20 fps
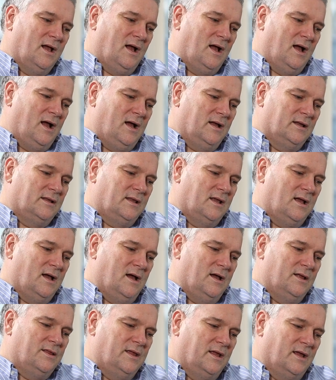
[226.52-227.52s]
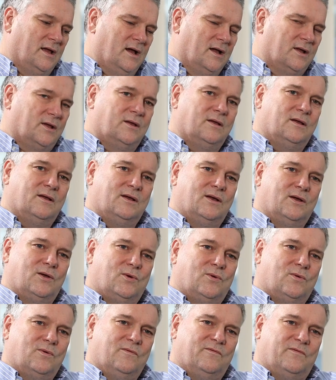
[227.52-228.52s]
I think I
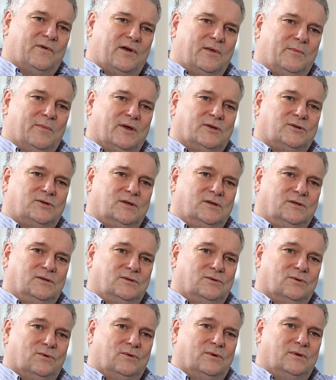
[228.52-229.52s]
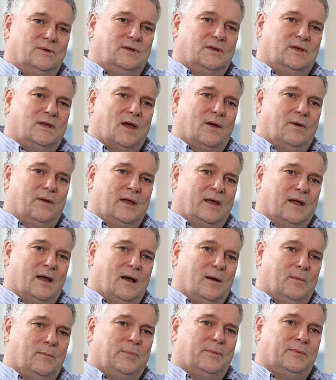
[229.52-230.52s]
very much enjoyed going
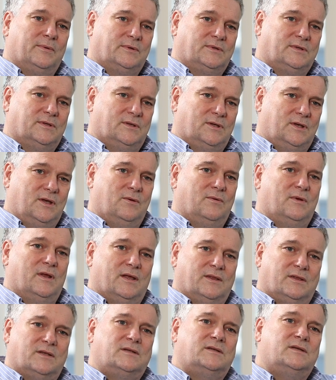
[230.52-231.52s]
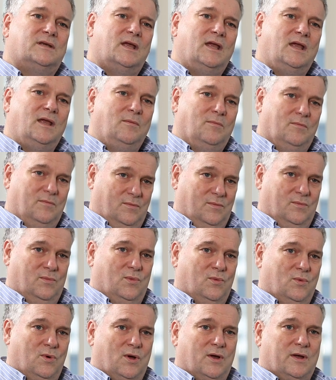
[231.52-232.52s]
up to the unit and the team
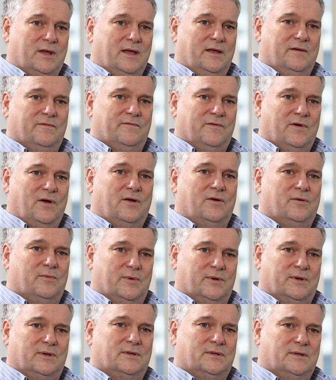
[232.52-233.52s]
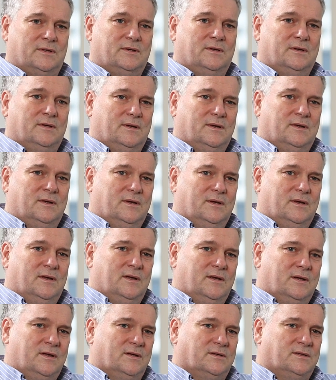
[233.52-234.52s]
working environment,
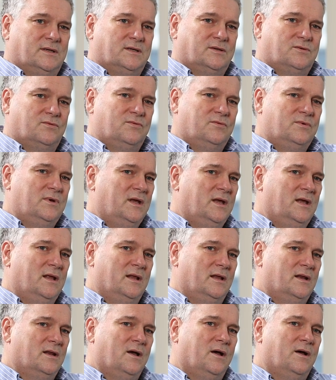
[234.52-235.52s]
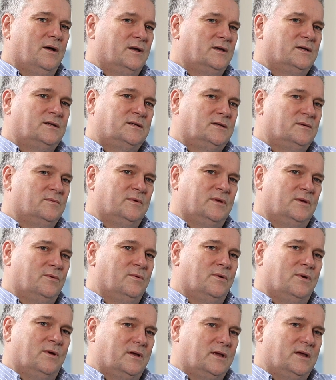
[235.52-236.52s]
because it's really nice to be
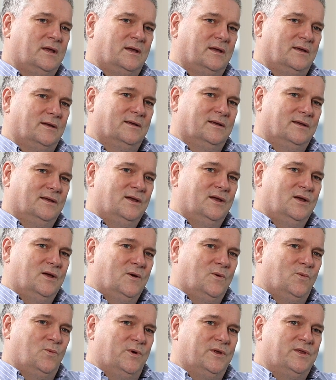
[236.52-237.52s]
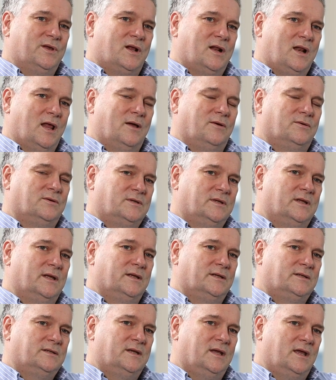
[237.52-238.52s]
working with a
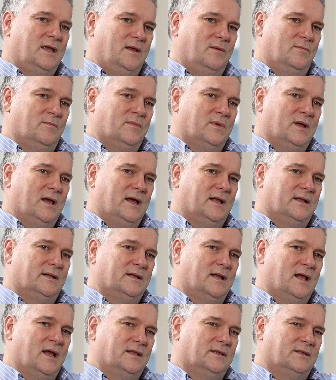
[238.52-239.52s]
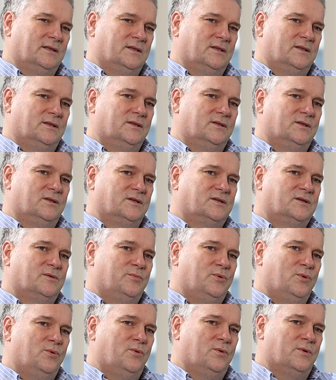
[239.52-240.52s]
close-knit team and the
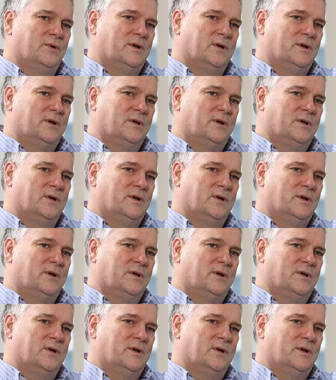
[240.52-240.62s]
support.